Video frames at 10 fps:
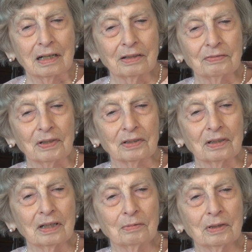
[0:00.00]
I felt
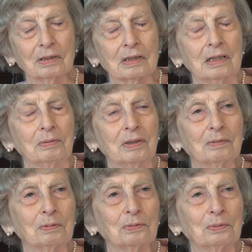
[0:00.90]
that I wasn't keeping
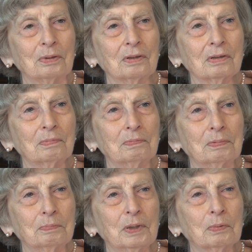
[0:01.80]
up with where
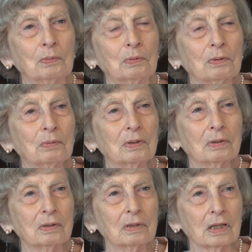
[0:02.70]
people were
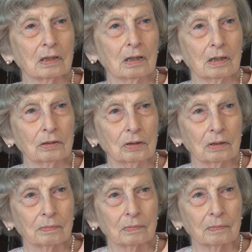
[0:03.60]
with technology,
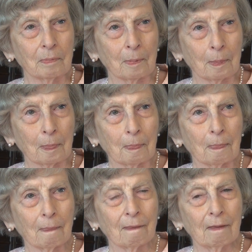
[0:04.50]
-huh.
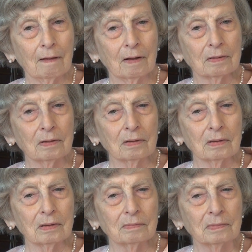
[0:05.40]
and
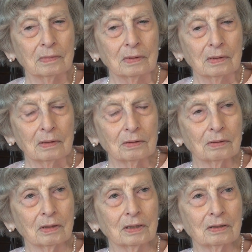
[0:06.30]
uh,
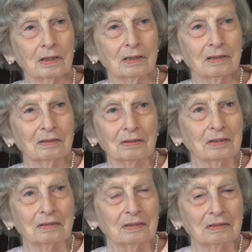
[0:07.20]
so I decided
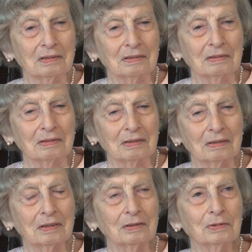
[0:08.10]
that
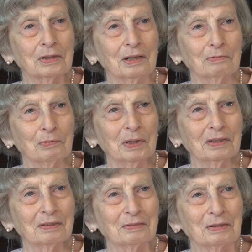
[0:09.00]
time for me
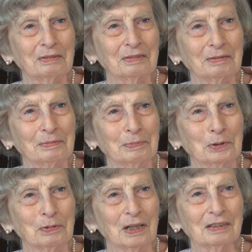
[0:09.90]
to
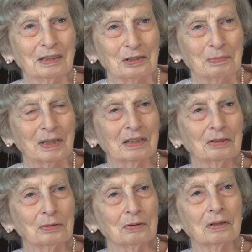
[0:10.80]
move on, let somebody
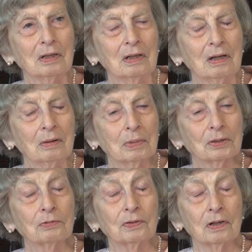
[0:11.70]
else do it. But
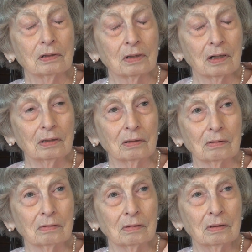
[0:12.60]
so far as I know,